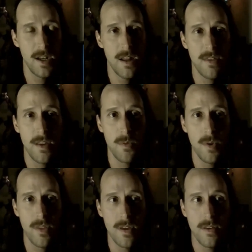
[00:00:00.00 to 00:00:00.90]
anything
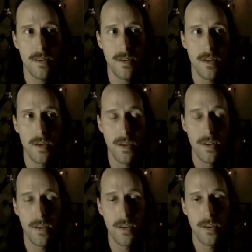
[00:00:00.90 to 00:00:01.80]
with it.
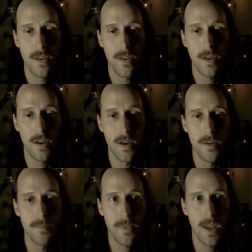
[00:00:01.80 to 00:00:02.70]

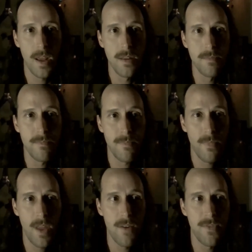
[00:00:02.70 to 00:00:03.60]
And
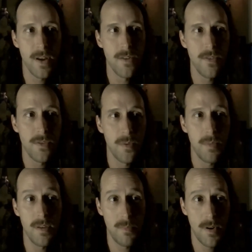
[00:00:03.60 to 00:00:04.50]
I figured this would
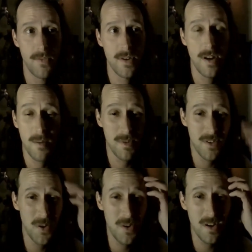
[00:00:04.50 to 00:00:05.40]
be the perfect
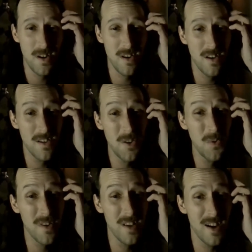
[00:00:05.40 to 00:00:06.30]
opportunity to
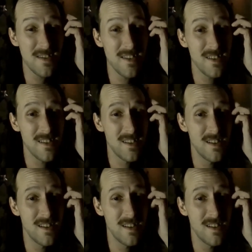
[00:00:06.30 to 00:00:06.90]
utilize it.